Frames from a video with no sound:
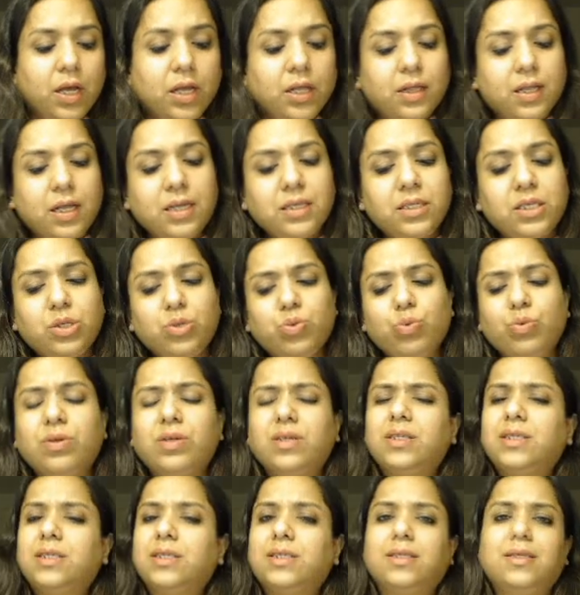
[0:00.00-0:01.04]
Then
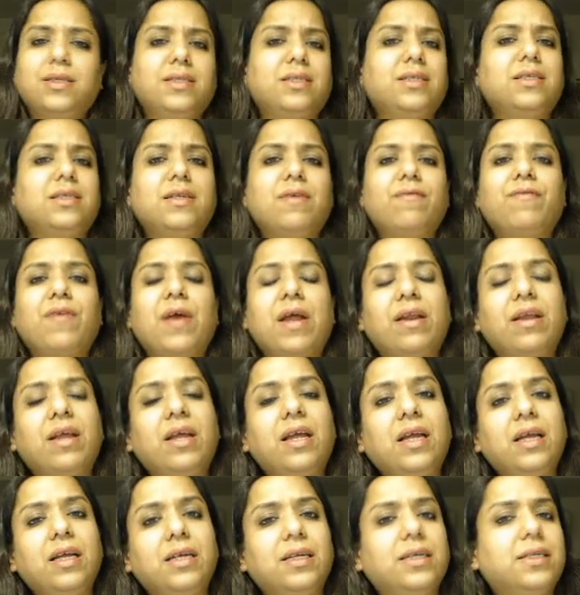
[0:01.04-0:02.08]
students, this is a very
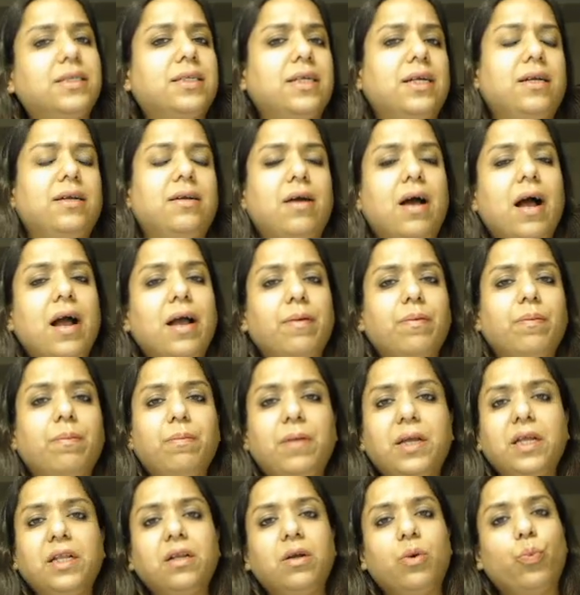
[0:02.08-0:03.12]
easy, I
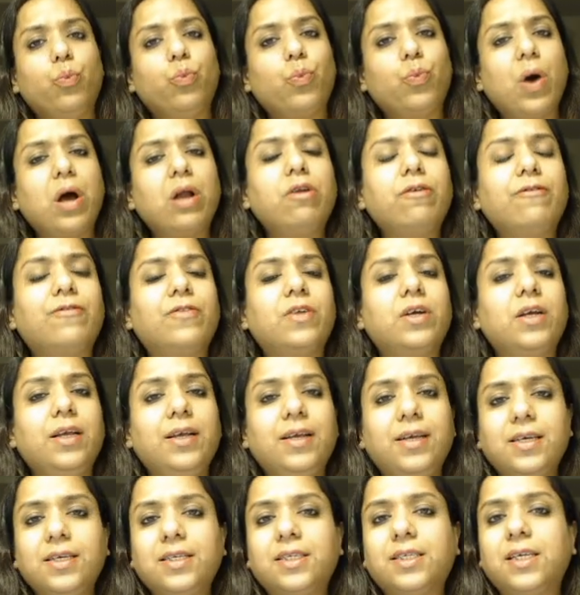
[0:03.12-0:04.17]
mean, one of the
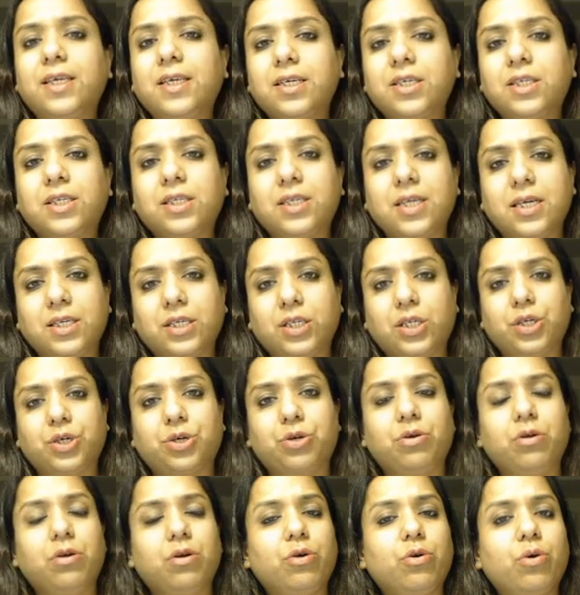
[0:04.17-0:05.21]
easiest
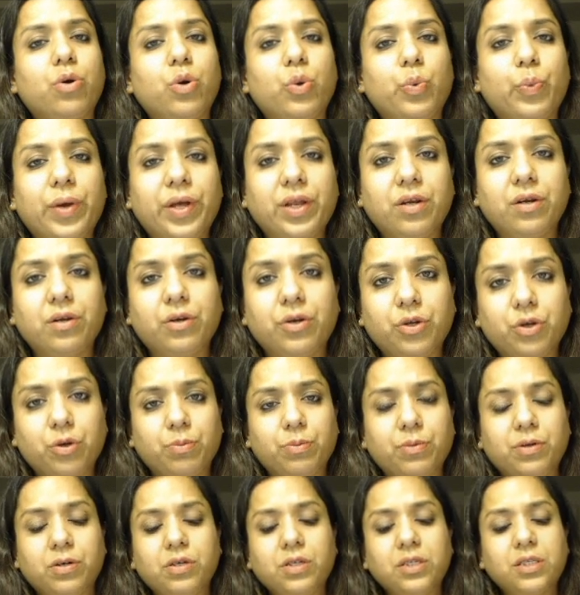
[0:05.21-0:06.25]
testicular or ovarian
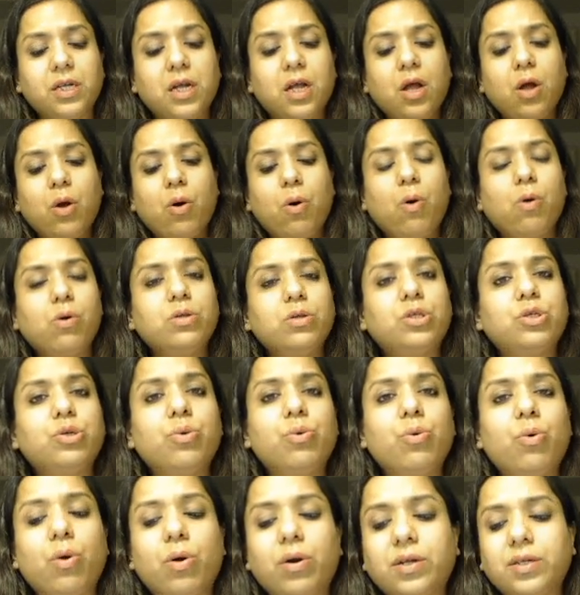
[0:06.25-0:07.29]
tumors, also
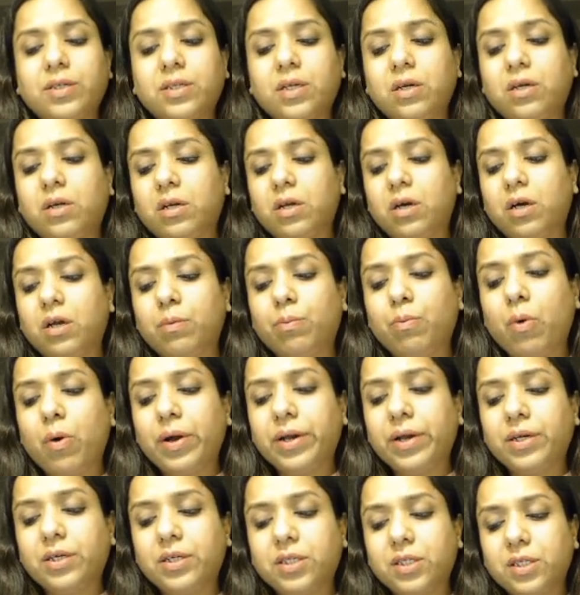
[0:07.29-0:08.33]
called as a
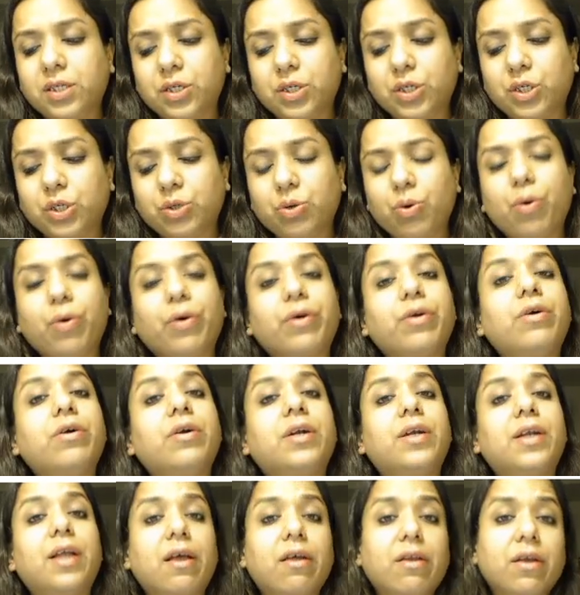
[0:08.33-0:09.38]
dermoid cyst or a
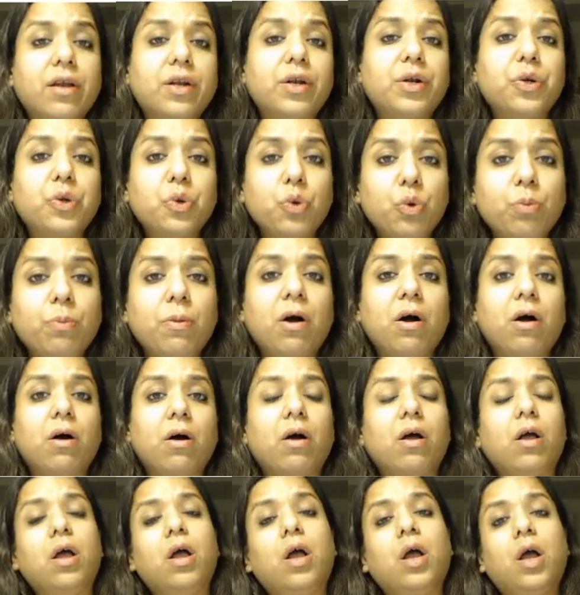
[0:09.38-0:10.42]

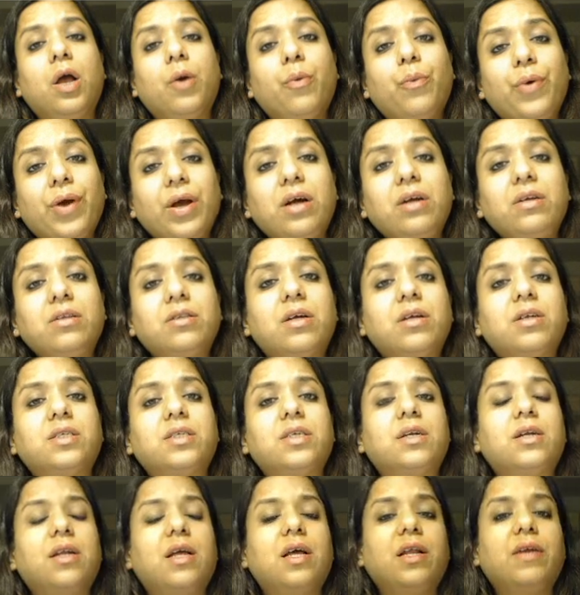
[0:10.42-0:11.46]
teratoma, where there is
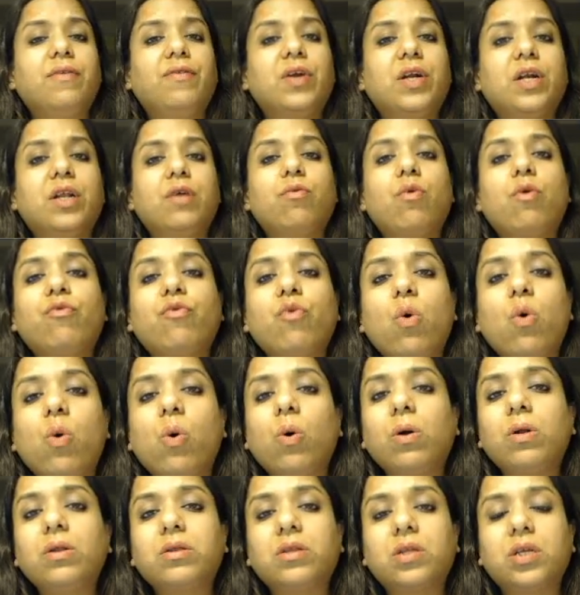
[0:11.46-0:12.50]
a derivative of
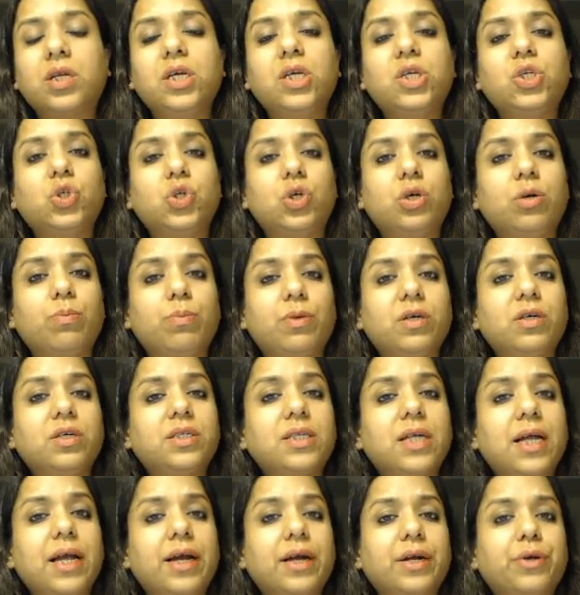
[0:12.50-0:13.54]
all three germ
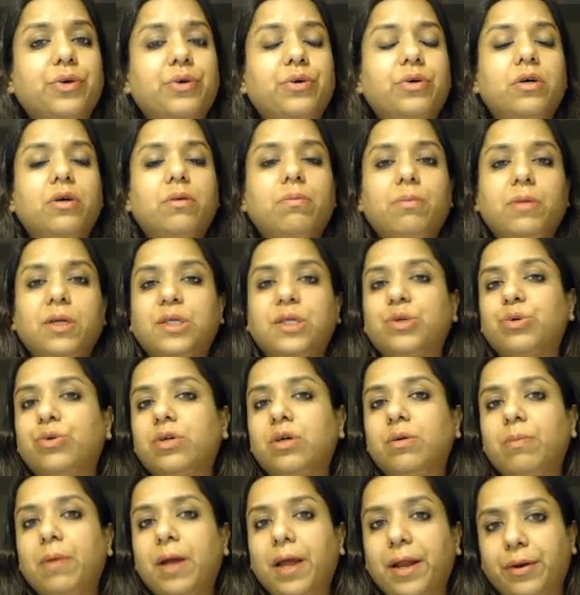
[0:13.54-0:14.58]
layers, ectoderm,
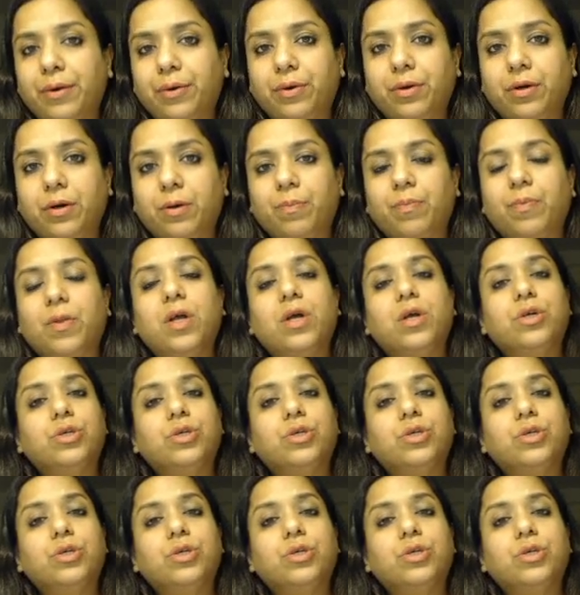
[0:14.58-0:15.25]
mesoderm, endoderm.